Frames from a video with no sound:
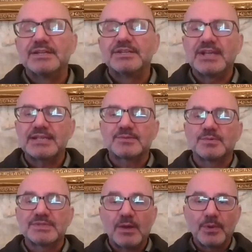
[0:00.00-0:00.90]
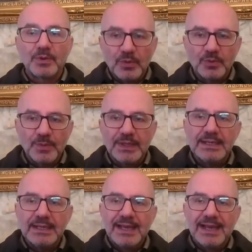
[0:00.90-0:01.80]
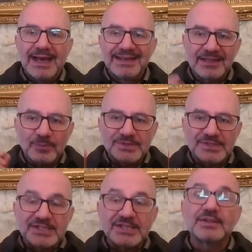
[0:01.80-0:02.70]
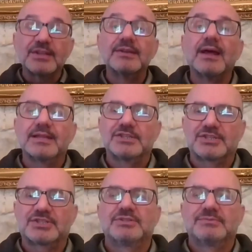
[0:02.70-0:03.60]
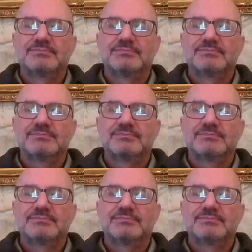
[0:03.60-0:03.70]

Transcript: just with our goodwill and not with a certain knowledge.